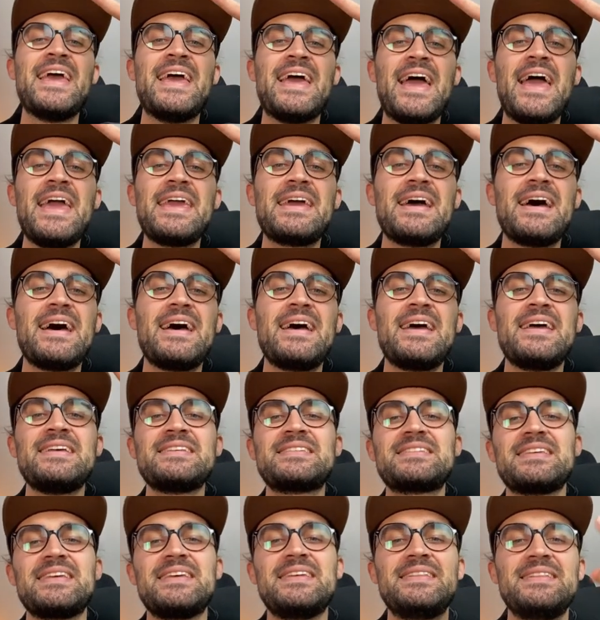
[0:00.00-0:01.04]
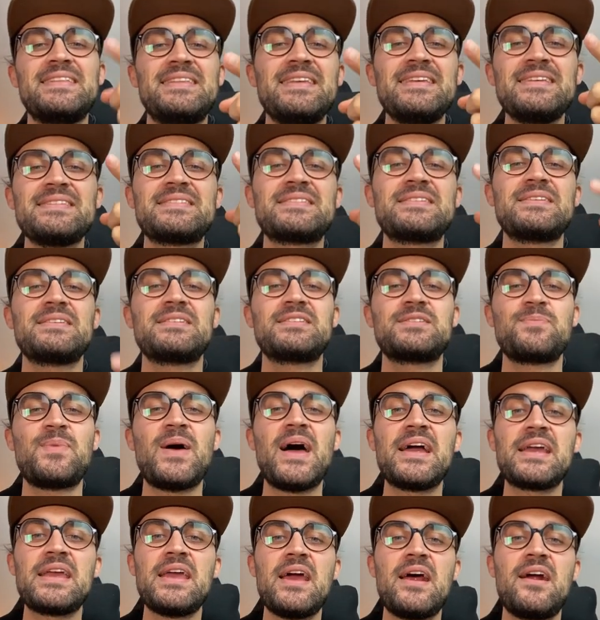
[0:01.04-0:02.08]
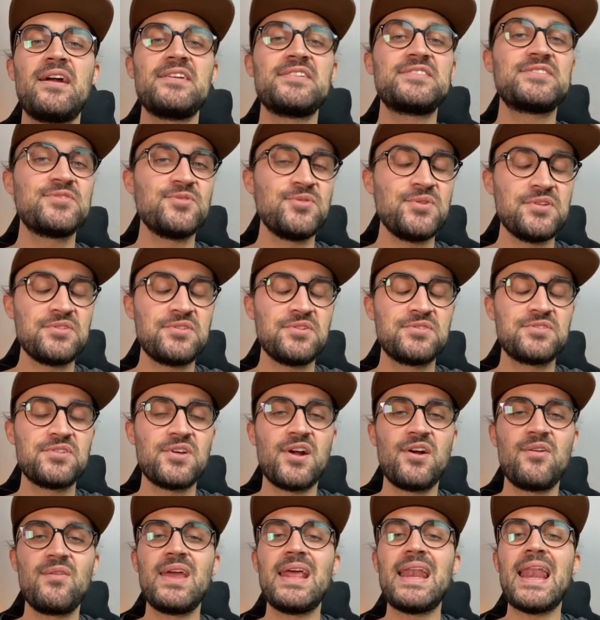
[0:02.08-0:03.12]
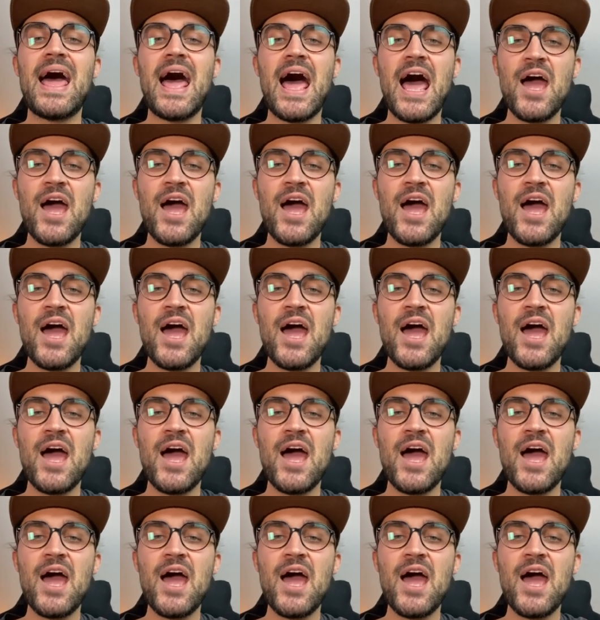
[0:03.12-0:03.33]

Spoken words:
Hey guys, in this SpaGAR Studio tutorial,